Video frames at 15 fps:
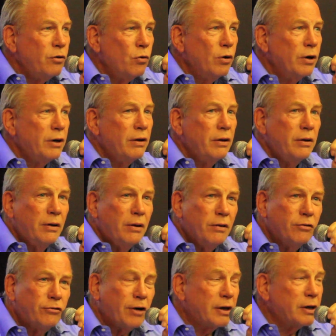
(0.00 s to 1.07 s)
during
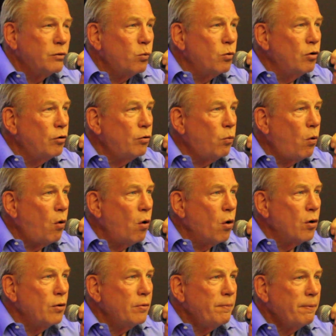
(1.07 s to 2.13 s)
the Second World
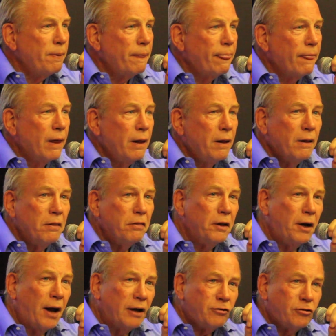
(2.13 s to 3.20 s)
War, the
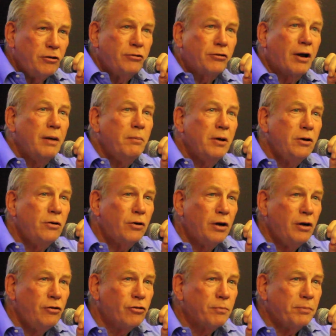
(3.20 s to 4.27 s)
Nazis came into
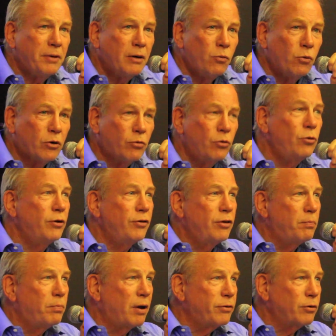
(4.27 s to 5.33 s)
Egypt and recruited
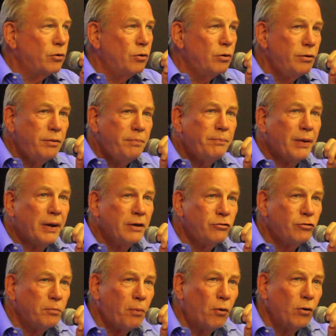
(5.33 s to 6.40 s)
the Brotherhood and
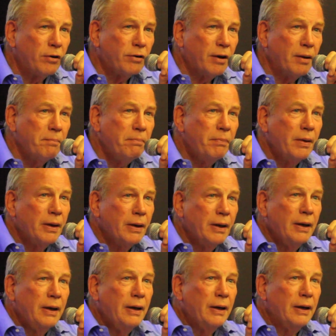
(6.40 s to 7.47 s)
supported them
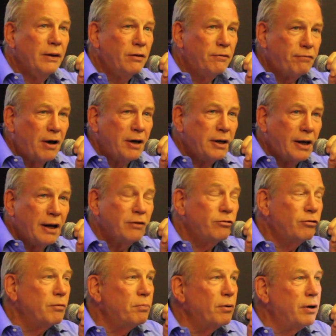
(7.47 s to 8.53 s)
in the fight
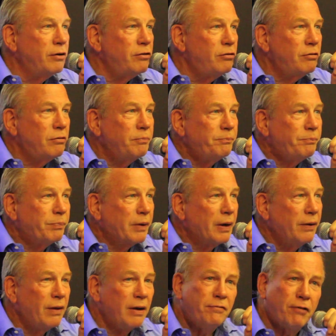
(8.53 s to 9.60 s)
against the British,
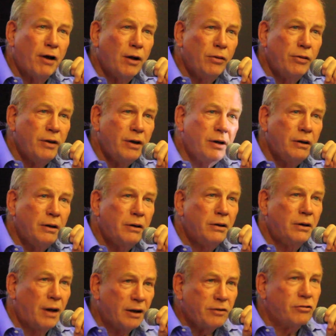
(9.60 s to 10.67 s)
and they found the
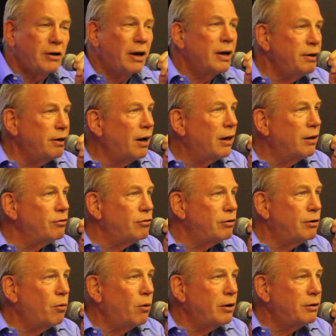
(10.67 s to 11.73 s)
Nazi ideology
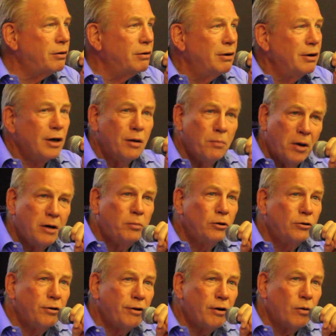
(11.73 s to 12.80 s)
quite
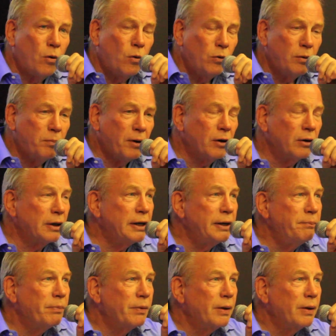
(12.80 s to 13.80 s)
amenable to their own, apparently.